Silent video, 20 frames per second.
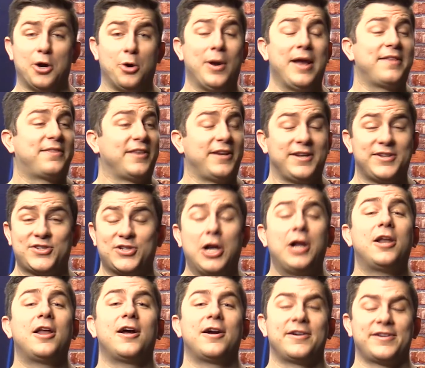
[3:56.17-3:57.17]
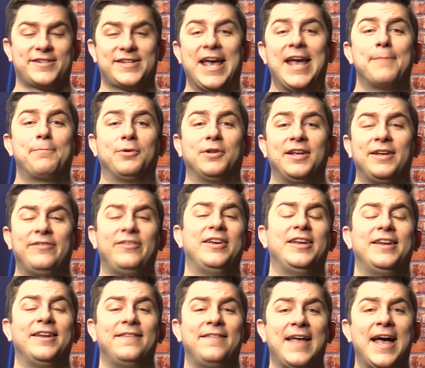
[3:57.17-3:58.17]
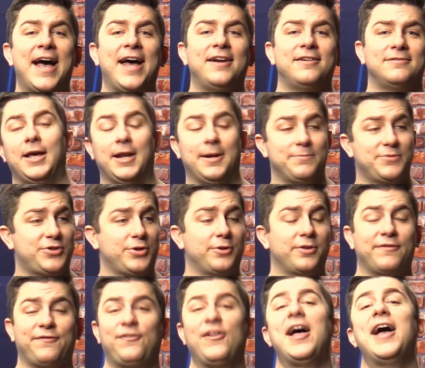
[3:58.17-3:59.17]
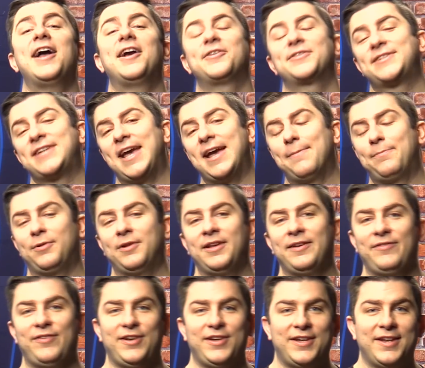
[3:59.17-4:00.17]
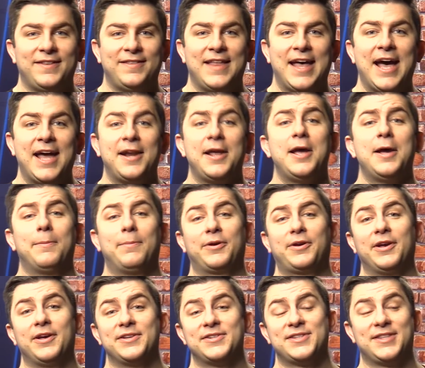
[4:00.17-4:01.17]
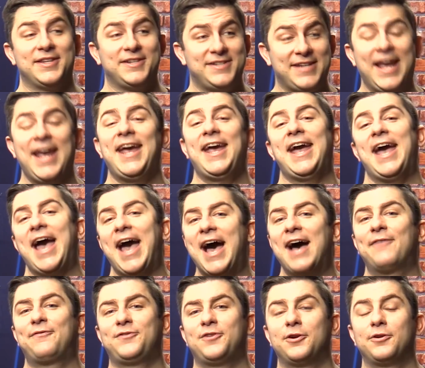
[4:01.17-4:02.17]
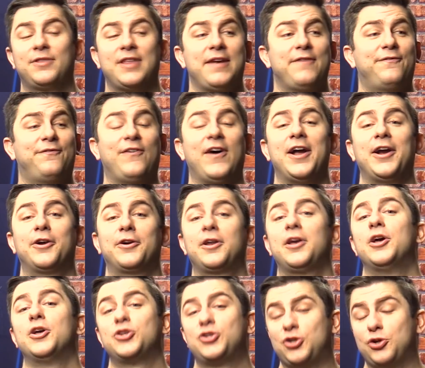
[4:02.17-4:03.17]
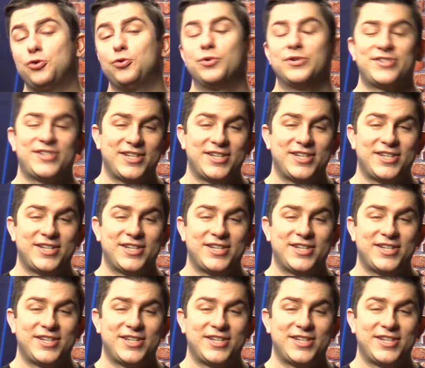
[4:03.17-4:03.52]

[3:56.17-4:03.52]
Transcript: I know Anthony Stolarz can't believe he did that, and I'm sure the Flyers can't believe he did that because the day after they fired two